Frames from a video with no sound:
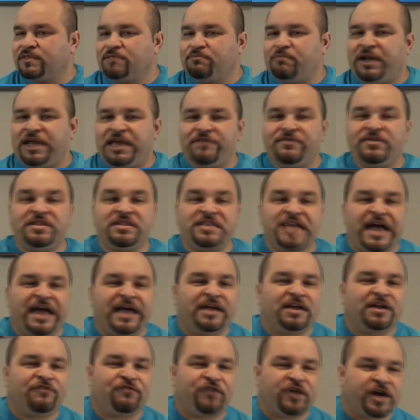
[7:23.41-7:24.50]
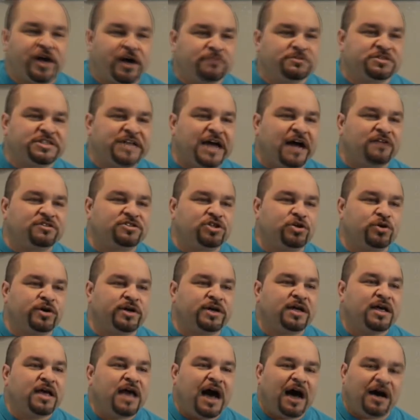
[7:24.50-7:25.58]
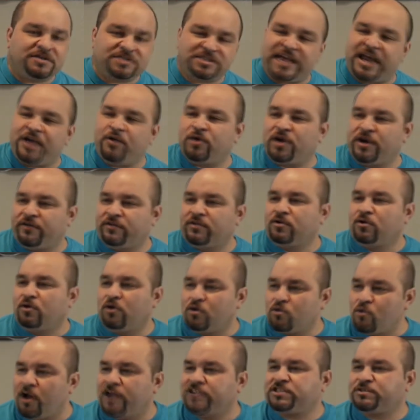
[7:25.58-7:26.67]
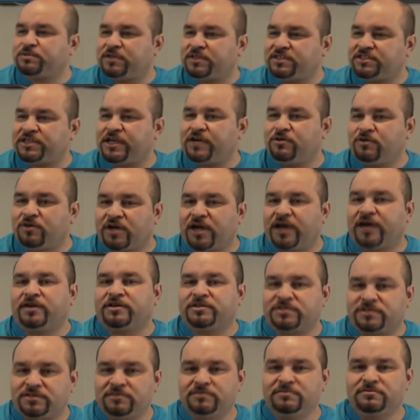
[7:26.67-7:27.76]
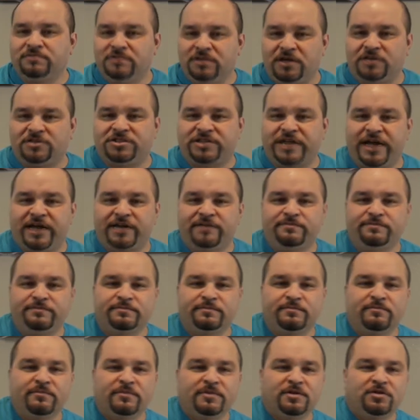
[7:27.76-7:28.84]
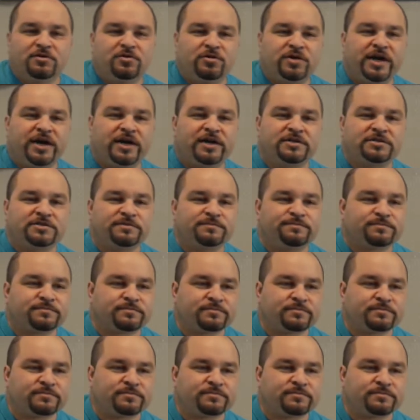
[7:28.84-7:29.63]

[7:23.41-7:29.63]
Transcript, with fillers: But even then, if it comes down to it, I'll say whatever the Lord wants me to say. Who cares? You understand? Who cares?